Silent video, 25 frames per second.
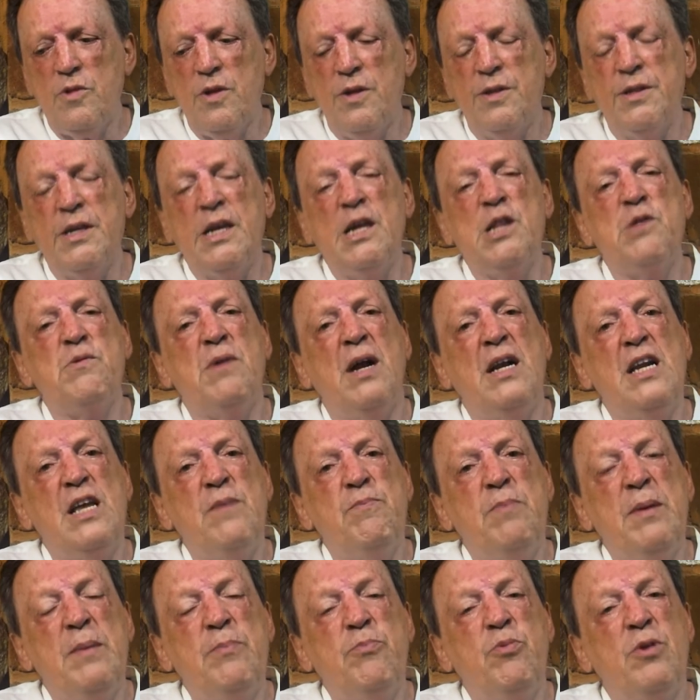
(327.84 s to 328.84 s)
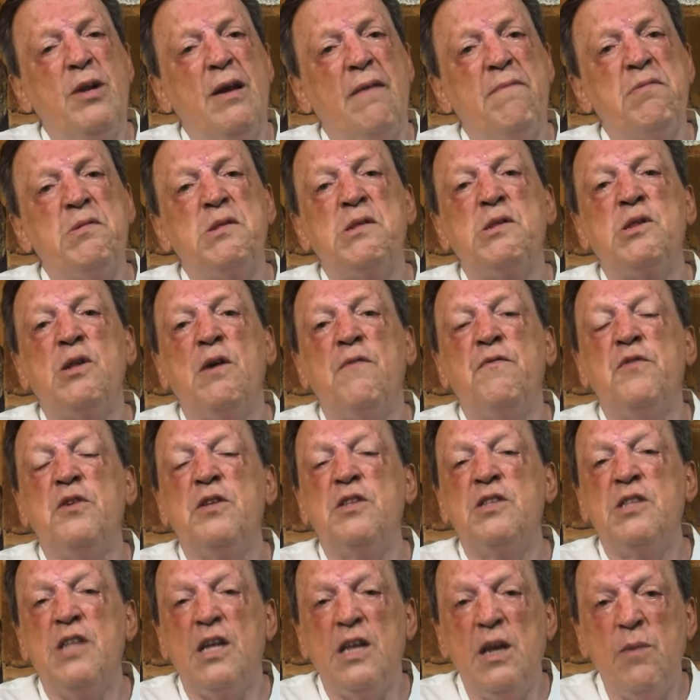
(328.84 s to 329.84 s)
the Israeli people have
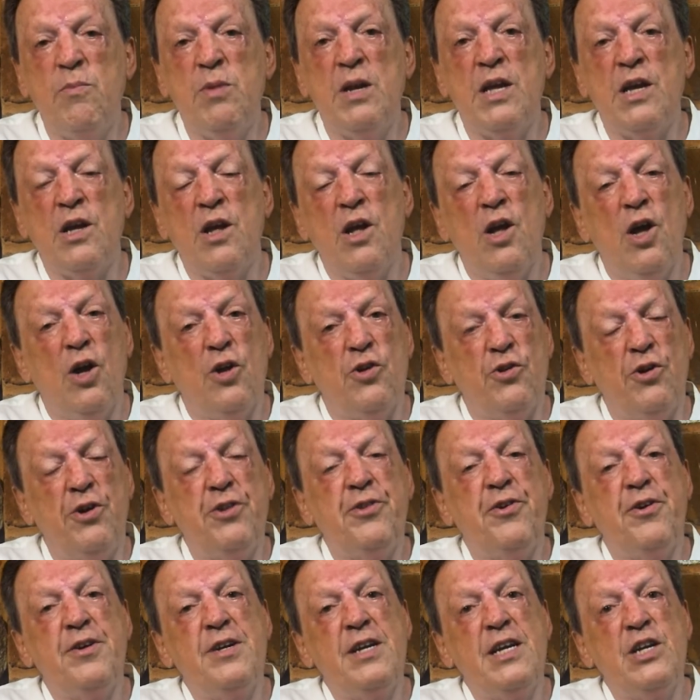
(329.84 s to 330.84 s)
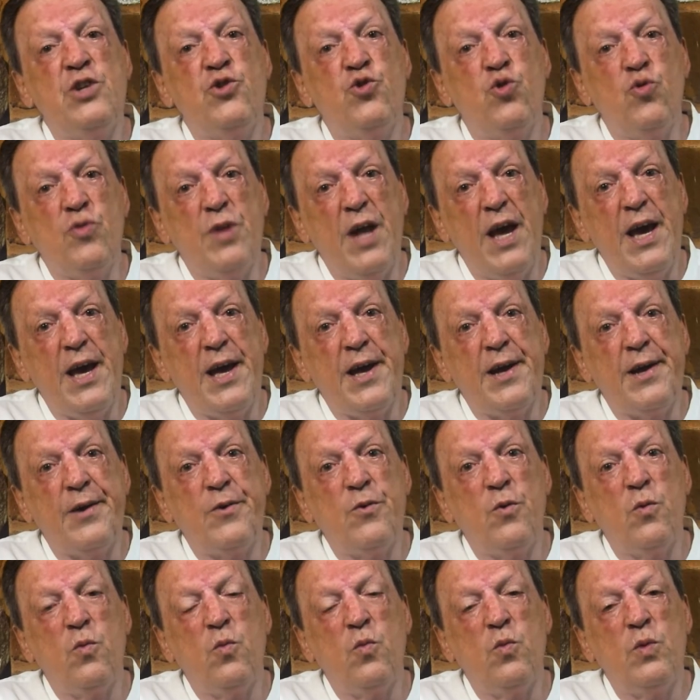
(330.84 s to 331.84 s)
suffered terribly. Not only today,
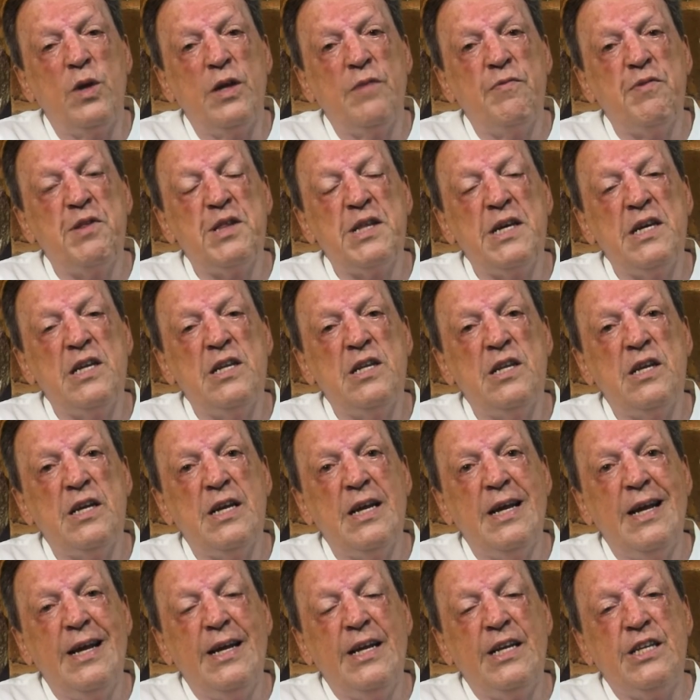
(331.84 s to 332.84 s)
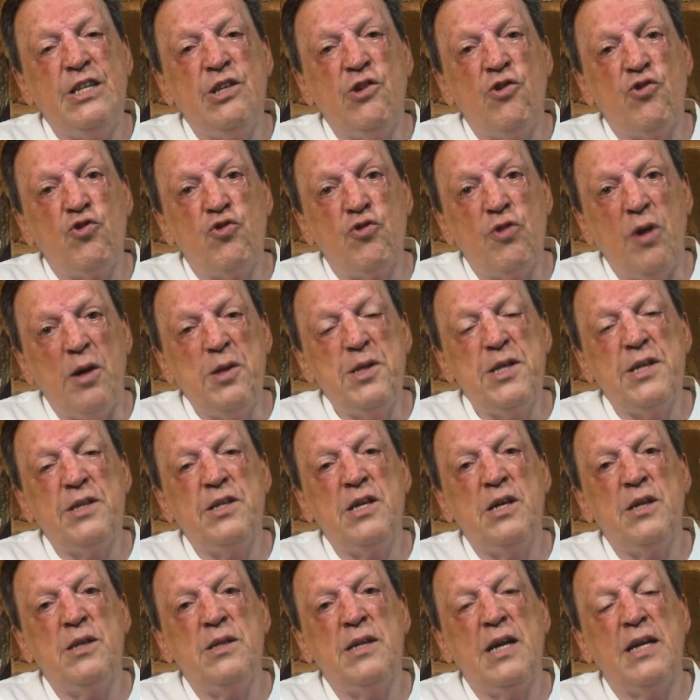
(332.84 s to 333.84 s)
we've seen the
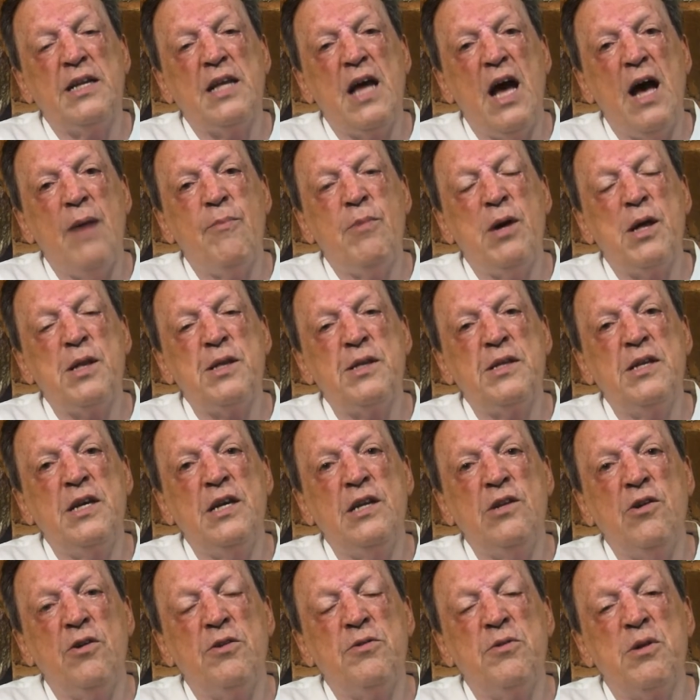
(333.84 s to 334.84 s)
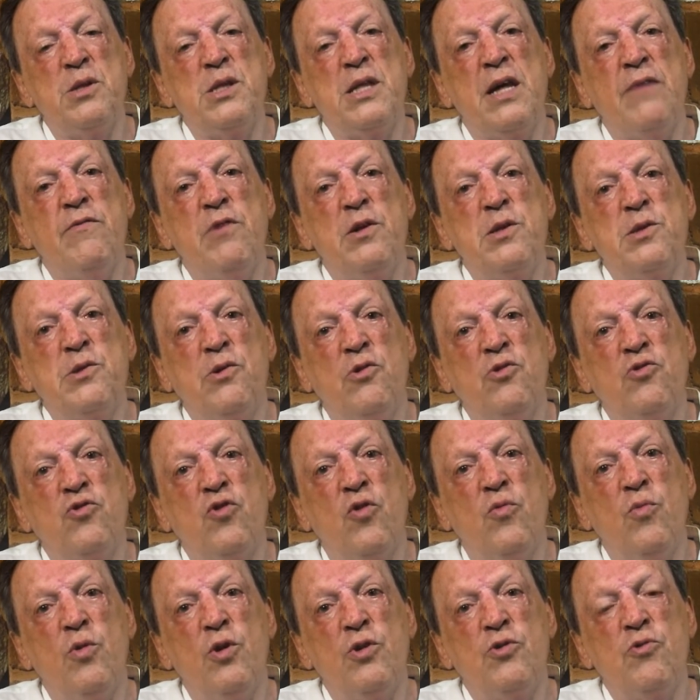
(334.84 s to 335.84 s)
atrocities that Hamas did on the 7th
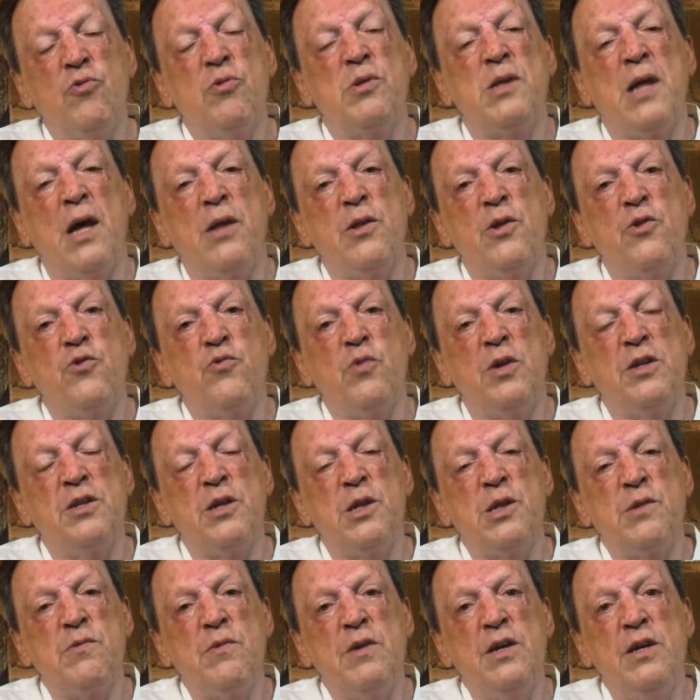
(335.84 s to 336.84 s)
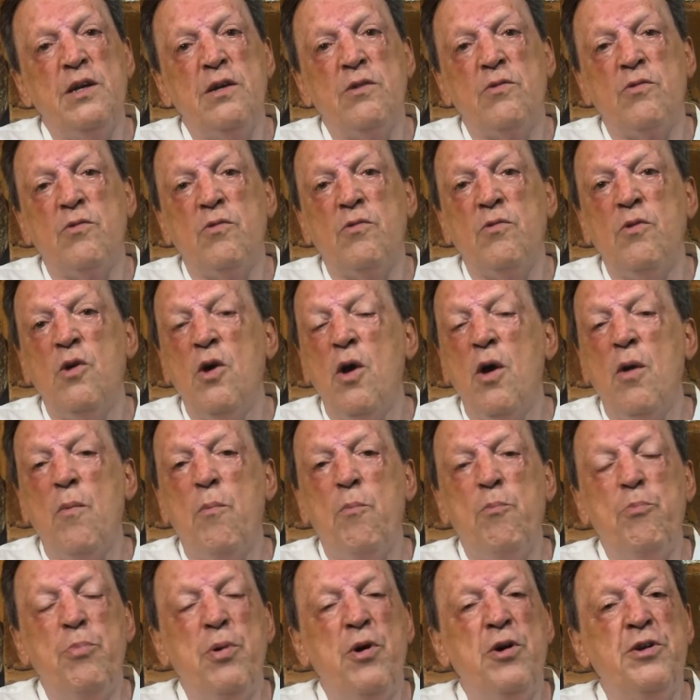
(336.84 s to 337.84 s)
October 2023, you know,
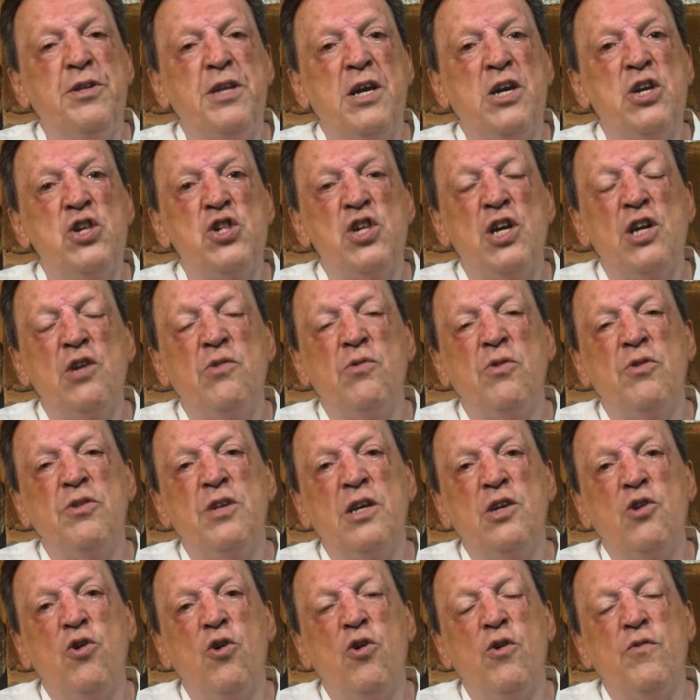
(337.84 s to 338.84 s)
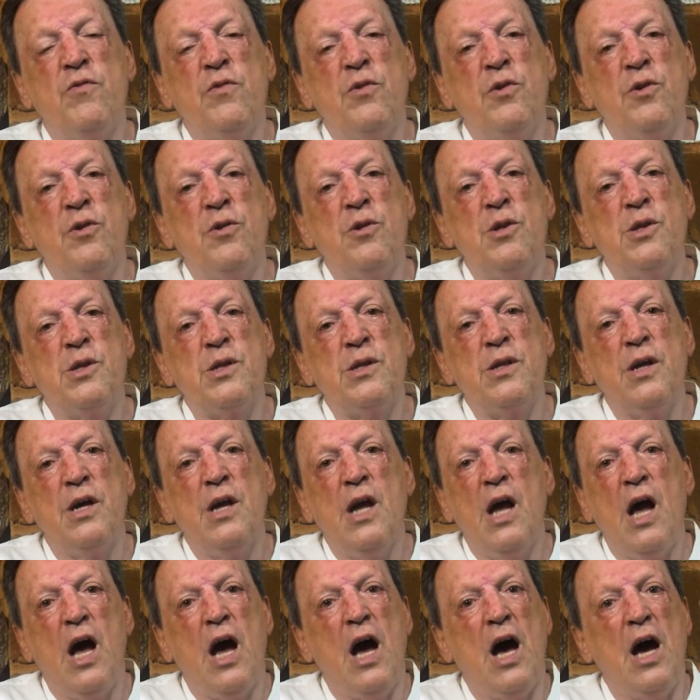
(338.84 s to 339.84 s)
burning children in ovens,
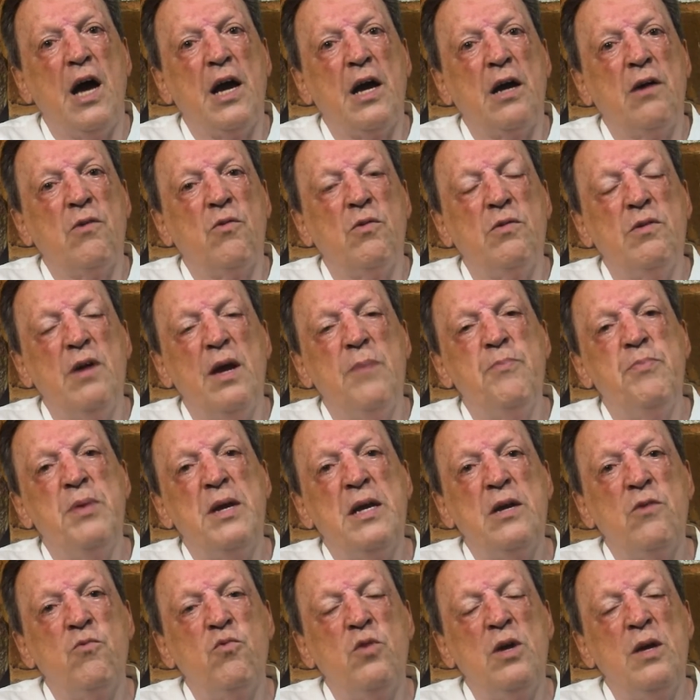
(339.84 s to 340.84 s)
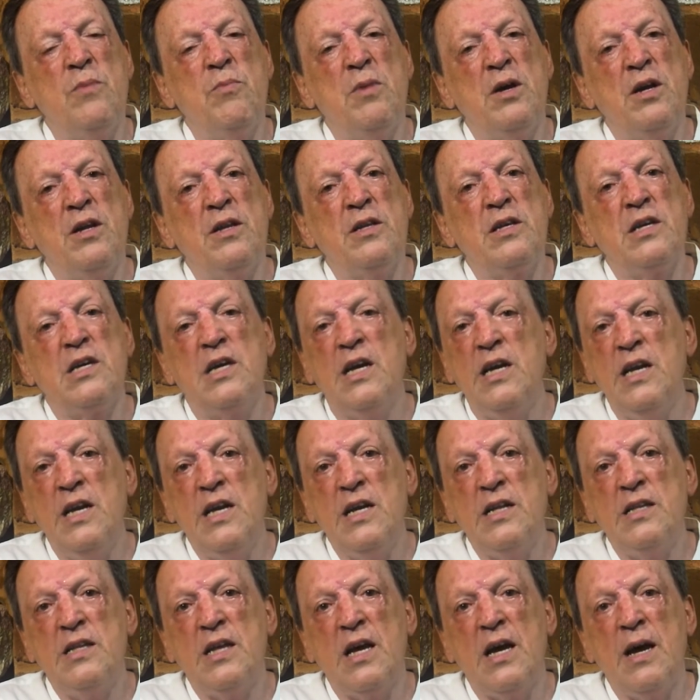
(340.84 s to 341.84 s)
raping women,
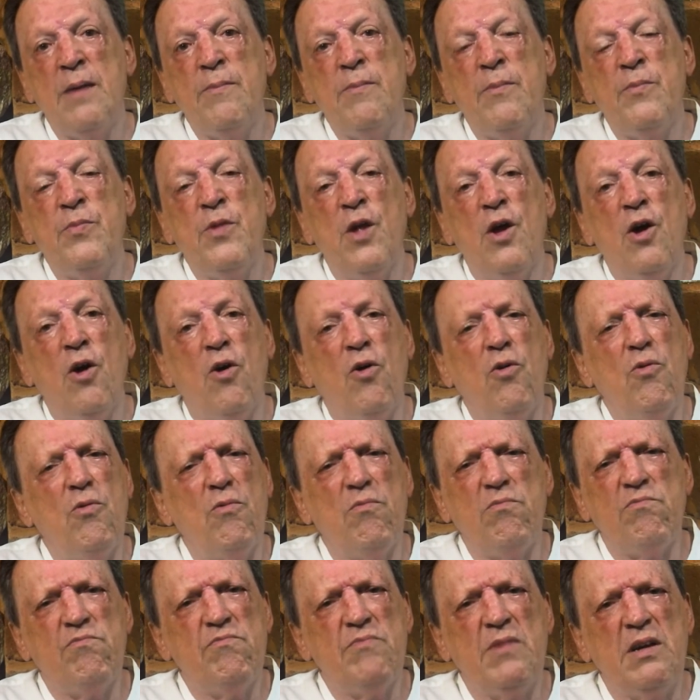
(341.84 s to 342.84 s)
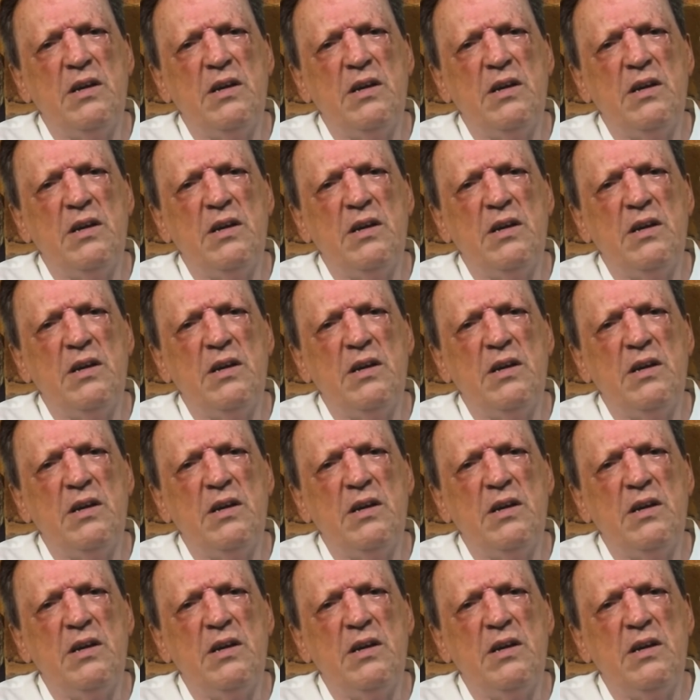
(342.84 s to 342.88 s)
killing them. Oh,